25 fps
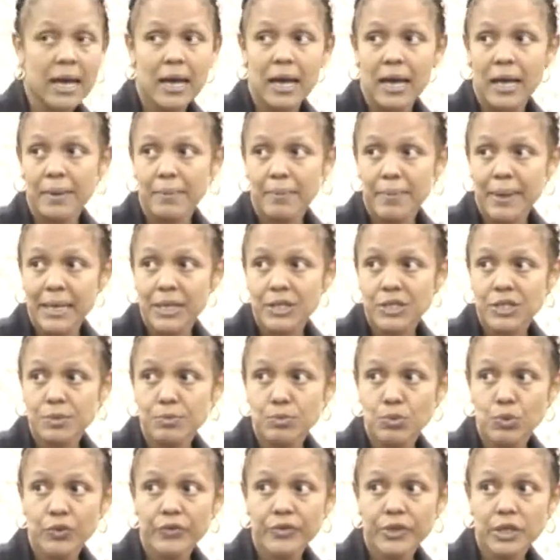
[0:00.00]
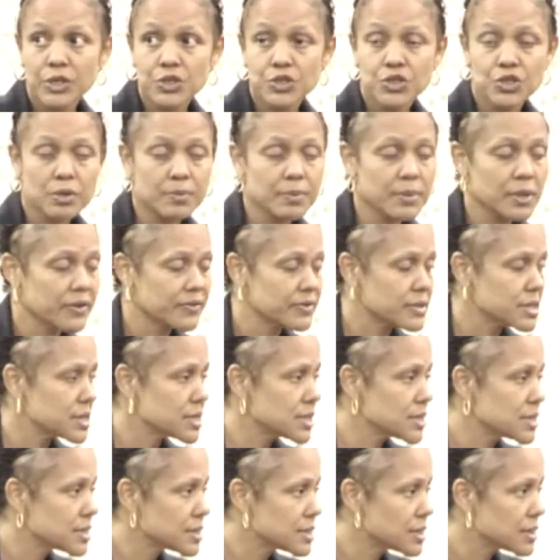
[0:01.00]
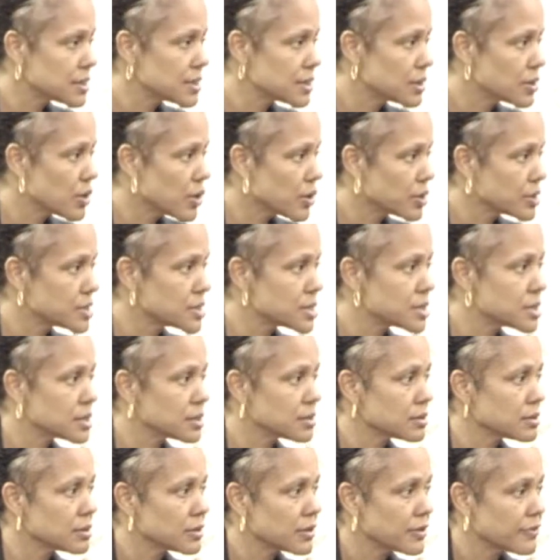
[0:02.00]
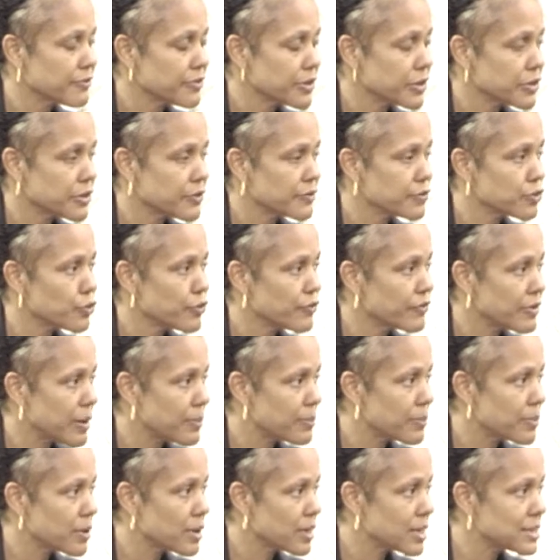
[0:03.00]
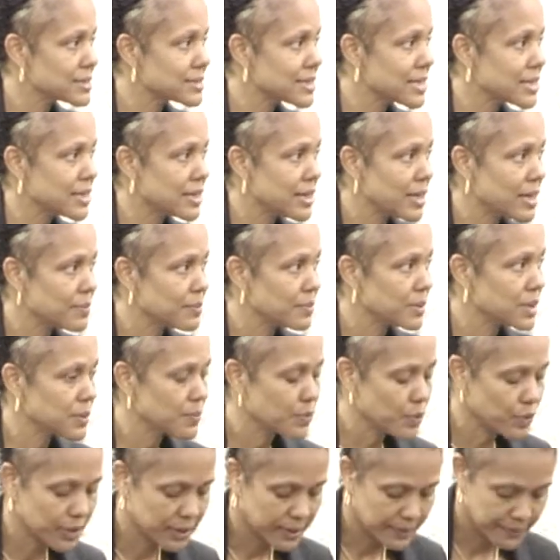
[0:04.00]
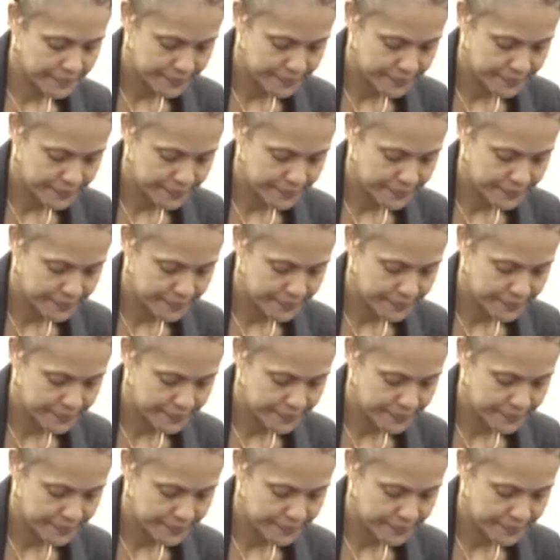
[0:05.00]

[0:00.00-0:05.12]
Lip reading: I beg to move the adjournment of today's sitting until the 5th of November at 10 a.m. in the morning.